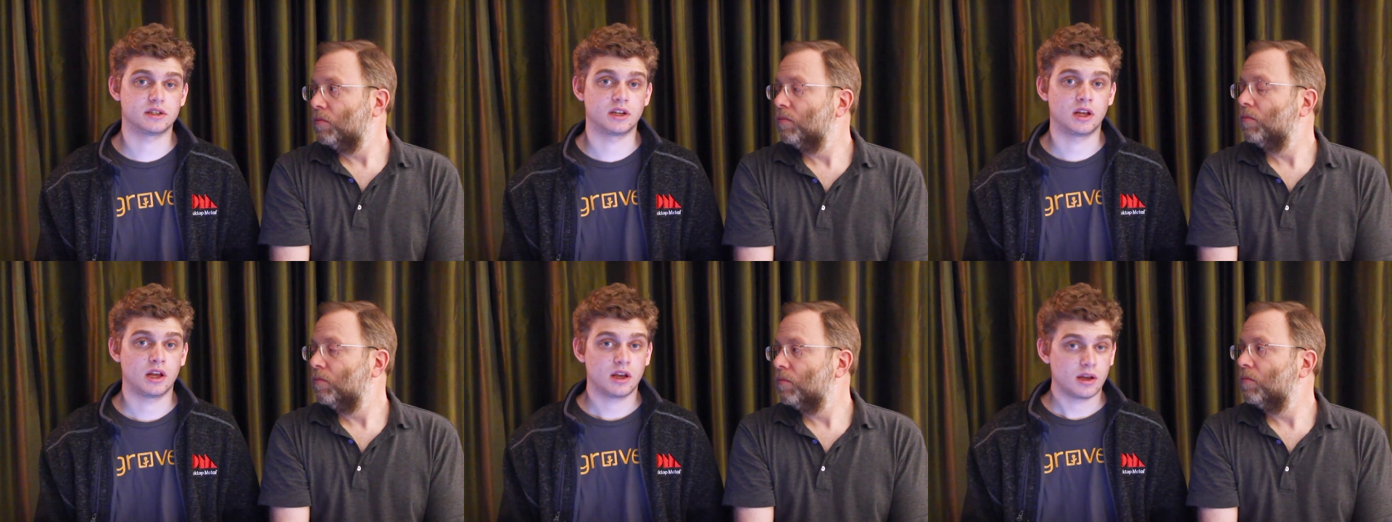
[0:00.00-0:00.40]

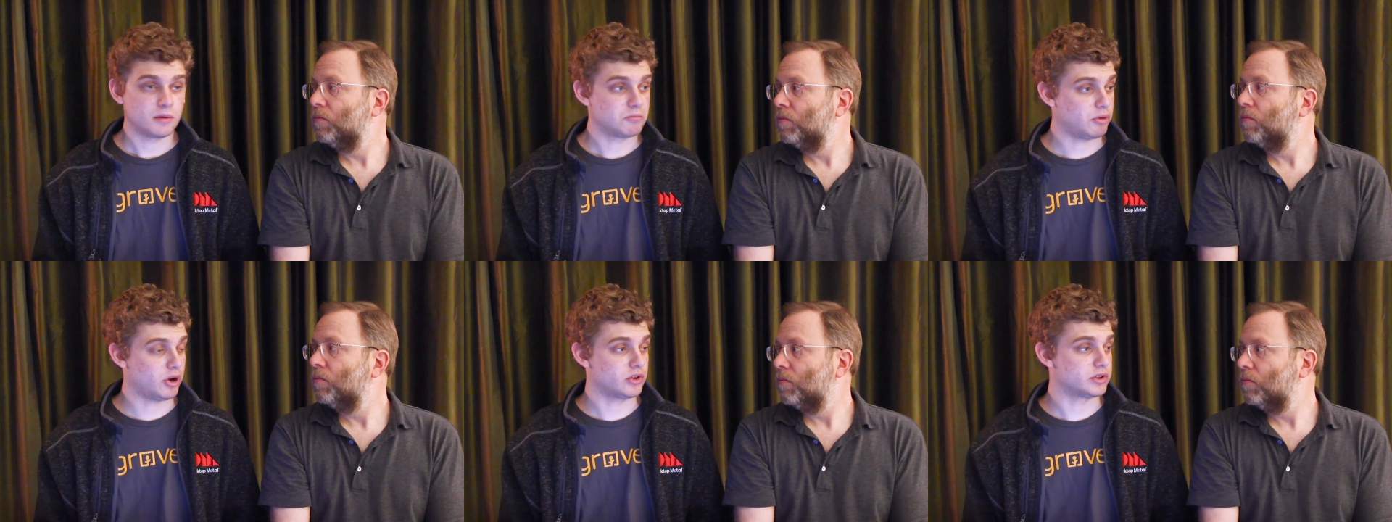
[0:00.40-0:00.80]
Speaker 1: and
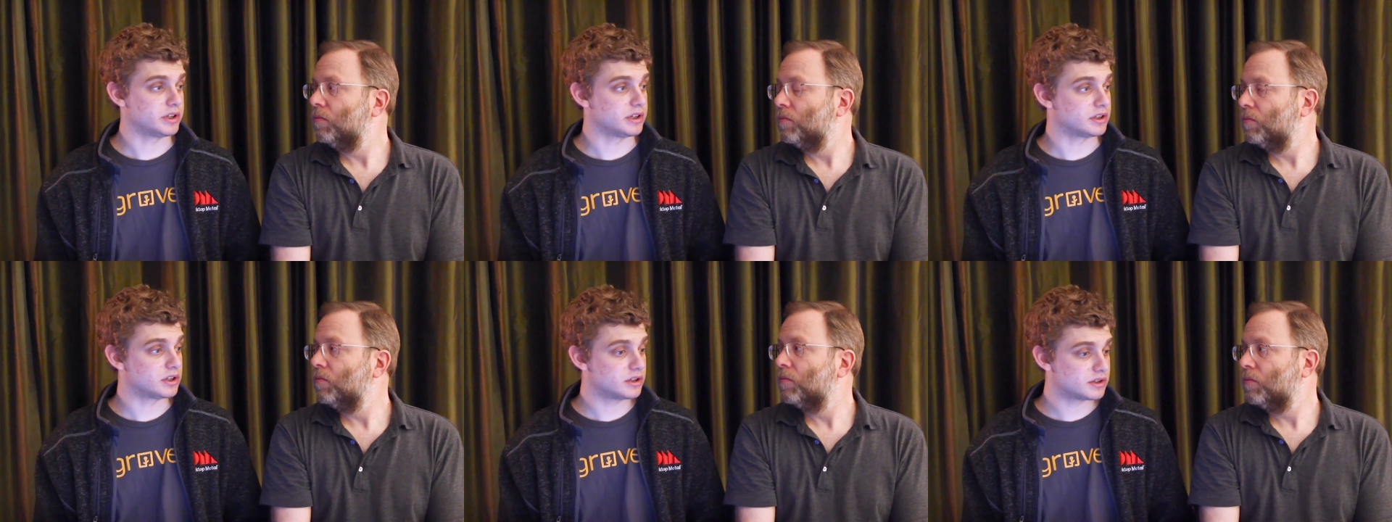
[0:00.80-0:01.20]

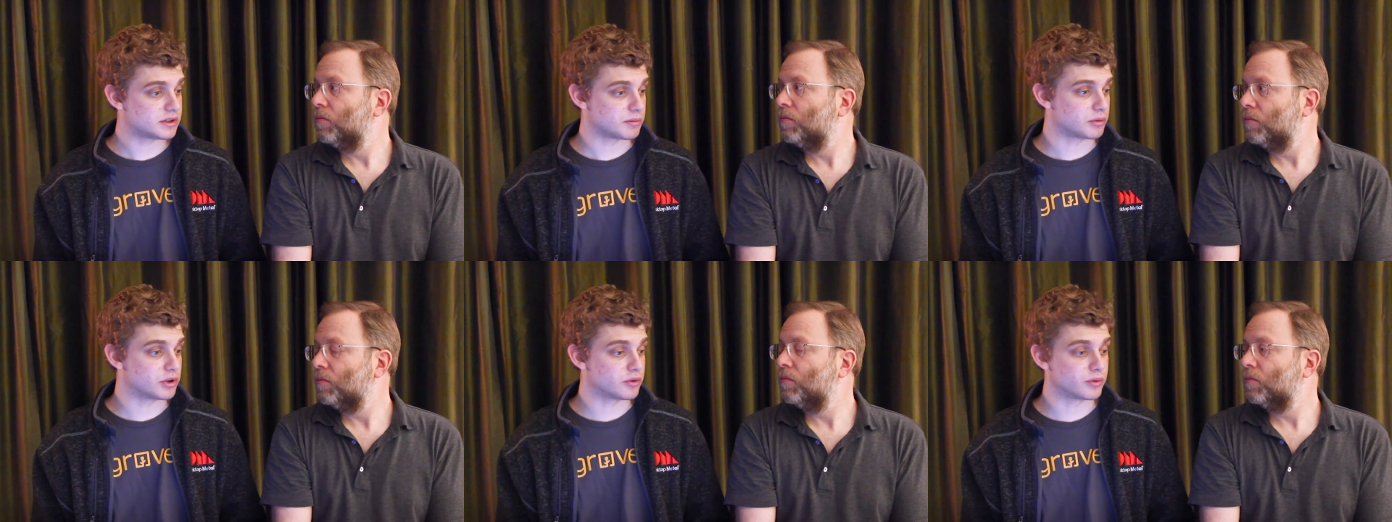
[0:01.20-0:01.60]
probably
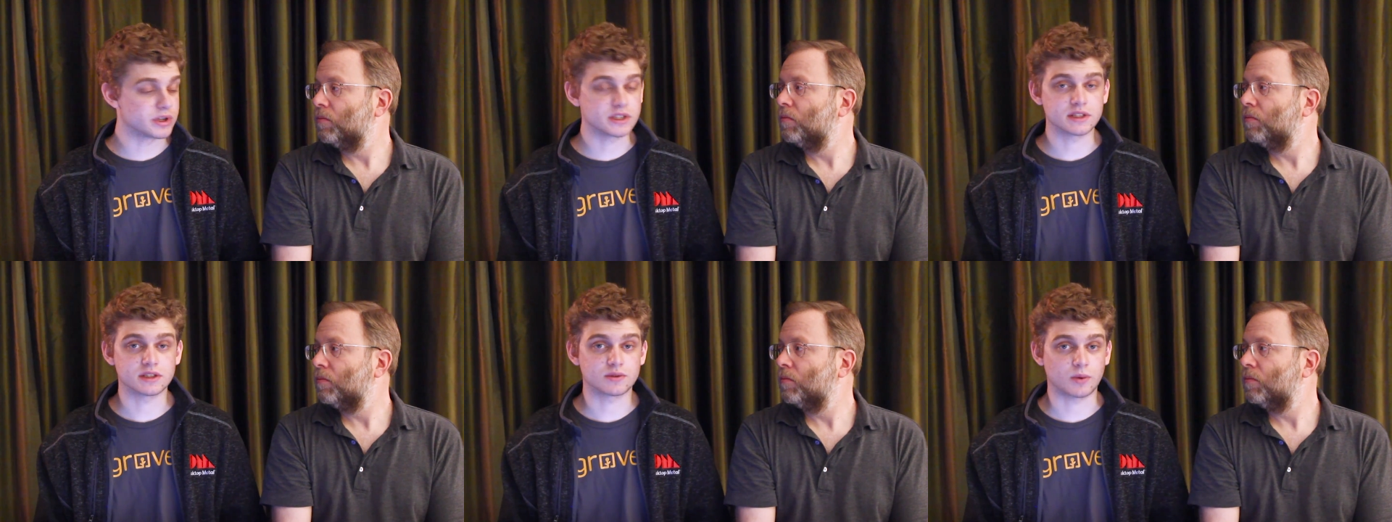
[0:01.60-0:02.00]
some good
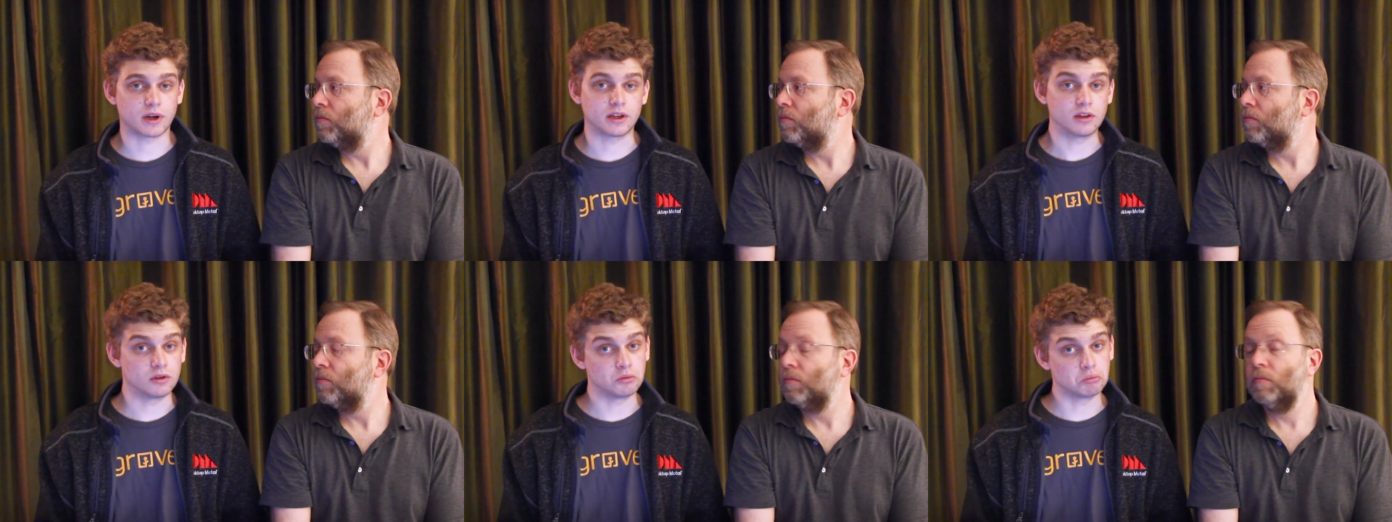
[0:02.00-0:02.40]
reasons
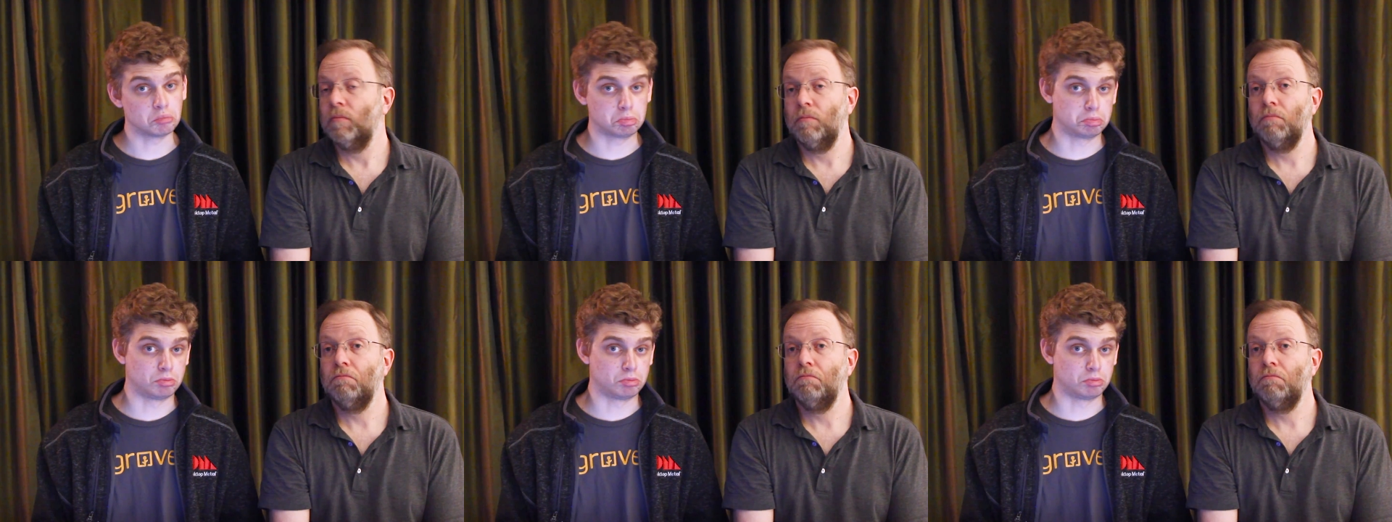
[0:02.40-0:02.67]
why you